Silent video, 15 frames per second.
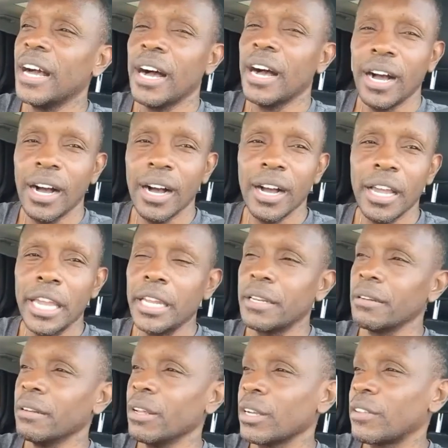Uh, it
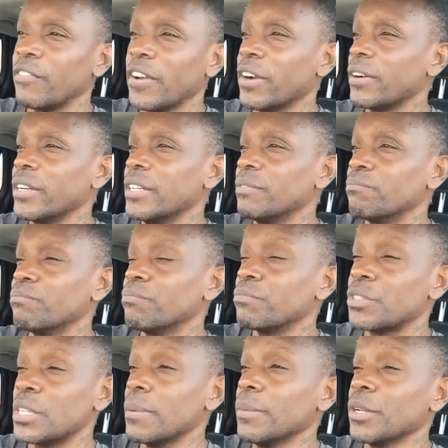looked very
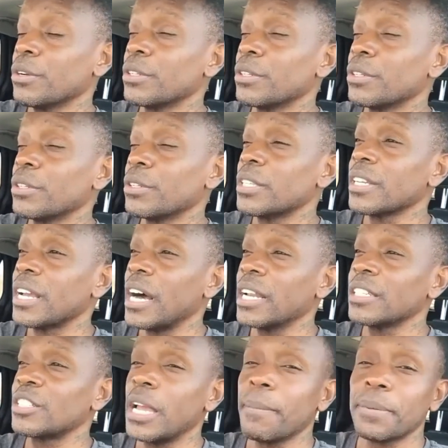similar to the college
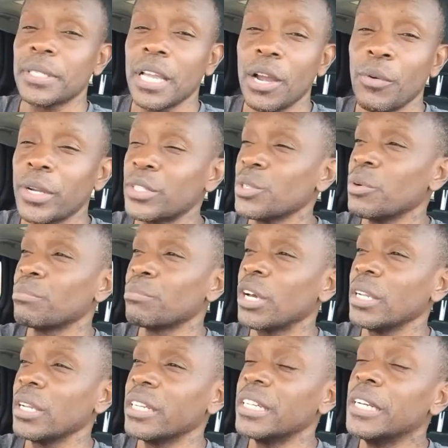campus I went to in
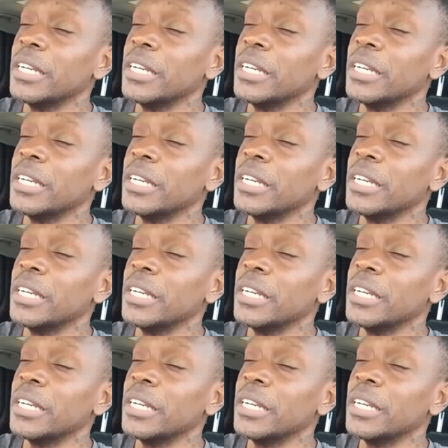Brooklyn.